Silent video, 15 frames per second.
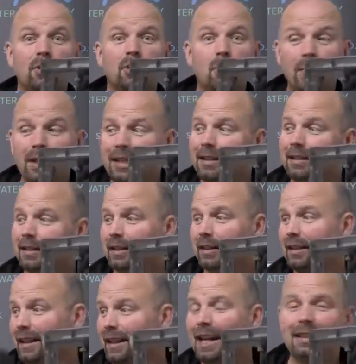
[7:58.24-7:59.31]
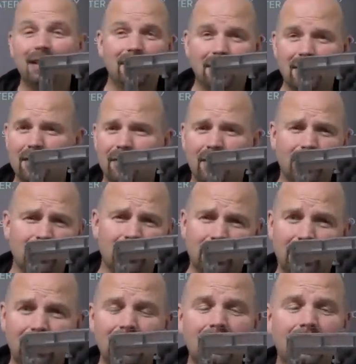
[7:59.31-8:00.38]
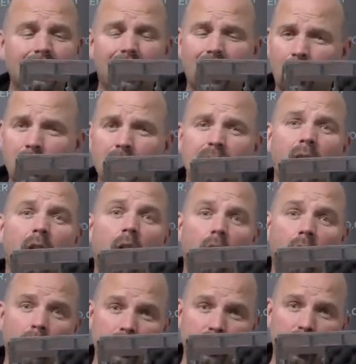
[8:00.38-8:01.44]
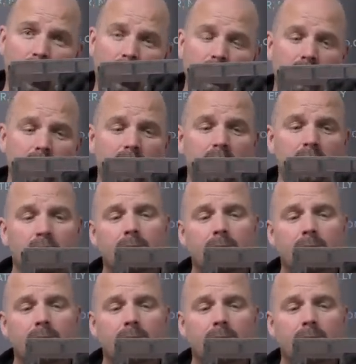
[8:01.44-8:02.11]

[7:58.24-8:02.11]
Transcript: between getting into this filter and cleaning it out as long as possible.